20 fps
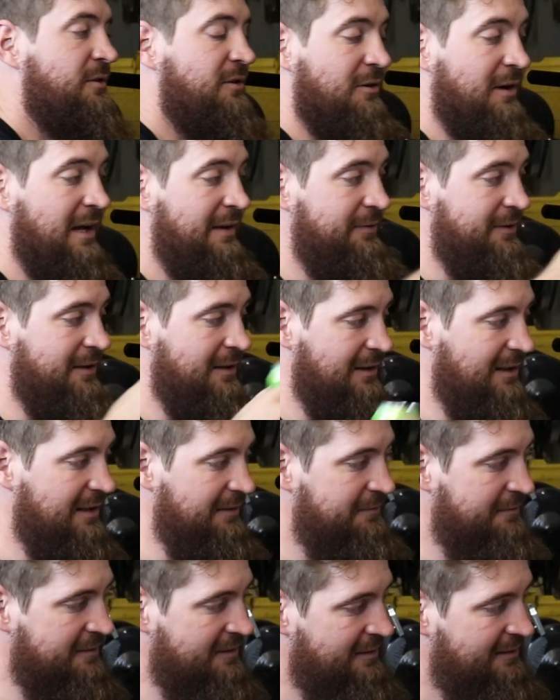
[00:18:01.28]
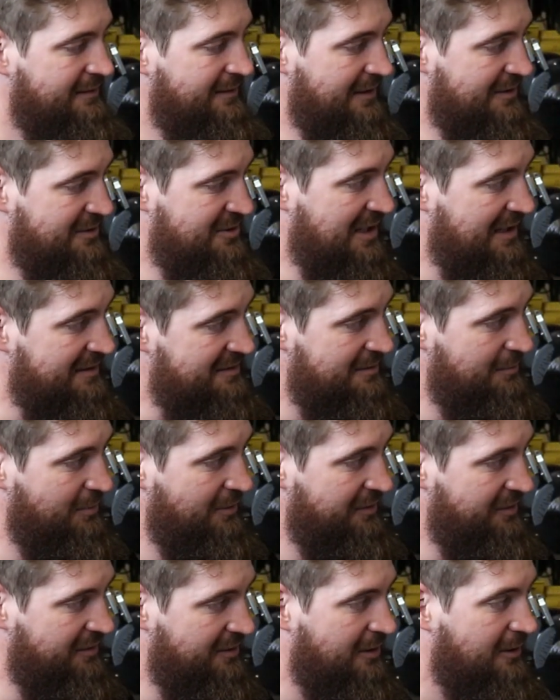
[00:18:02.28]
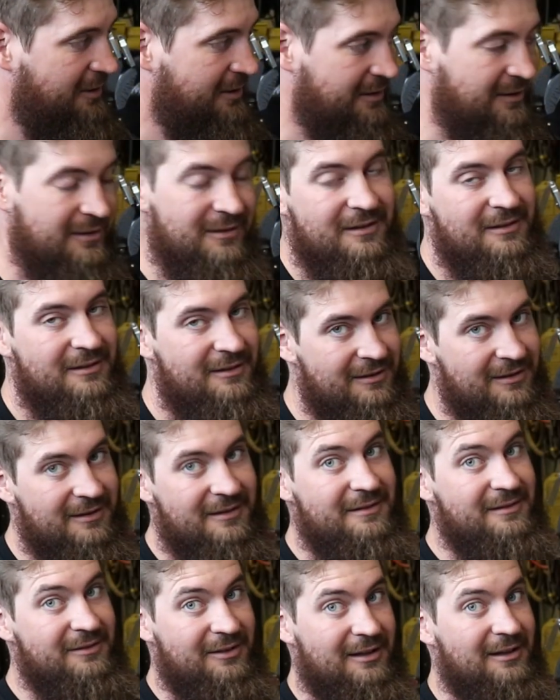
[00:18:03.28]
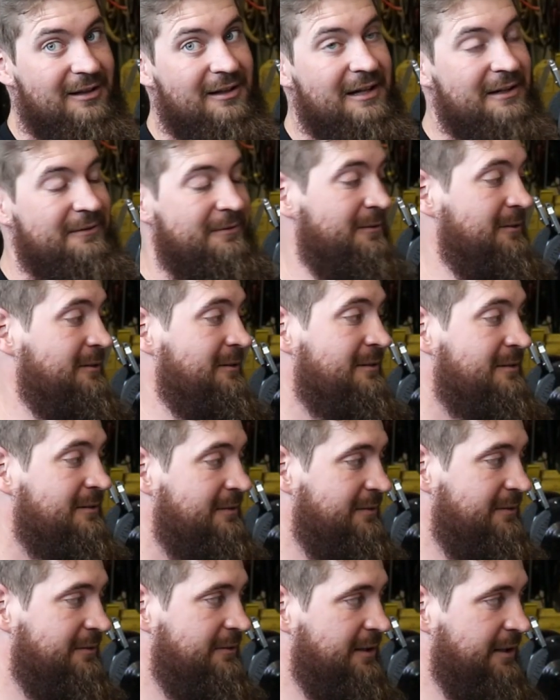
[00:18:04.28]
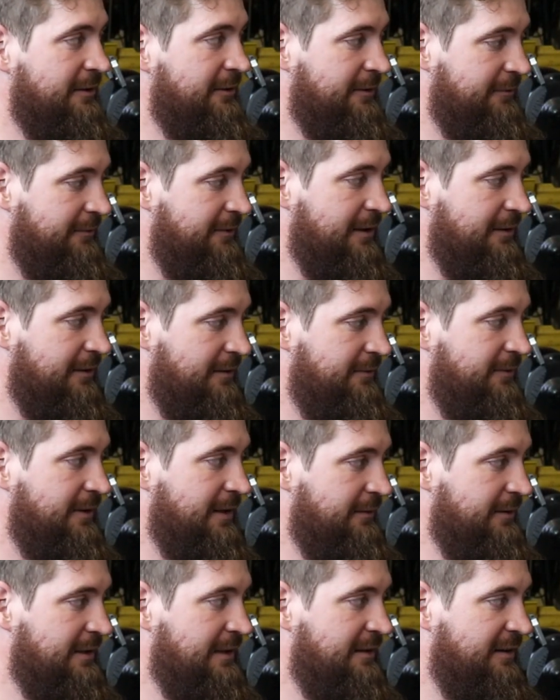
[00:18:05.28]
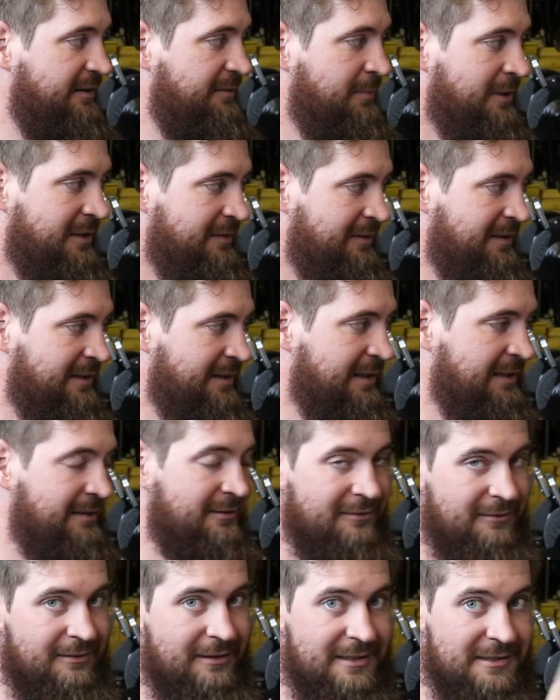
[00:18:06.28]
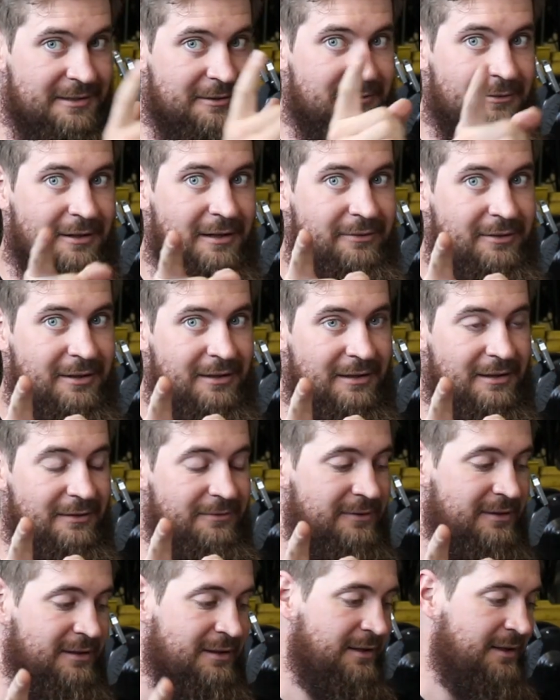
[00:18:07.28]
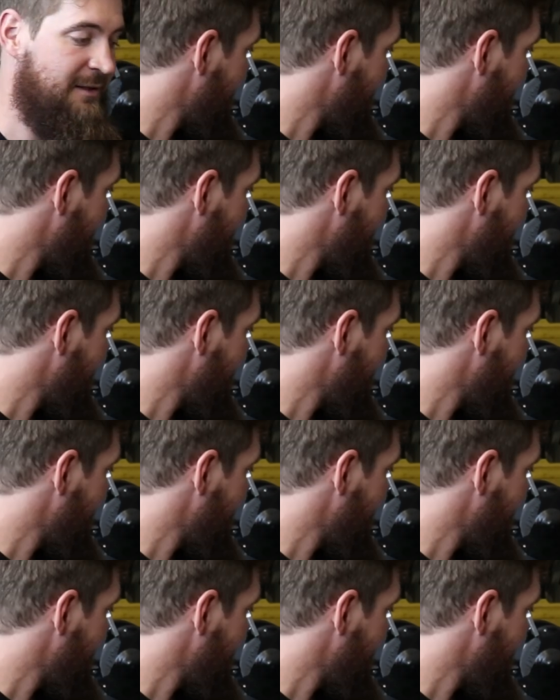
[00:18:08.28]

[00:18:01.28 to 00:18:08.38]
Craft & Lift adjustable stock. Delightful. Very, very, very nice piece of kit. Thank you, Craft & Lift.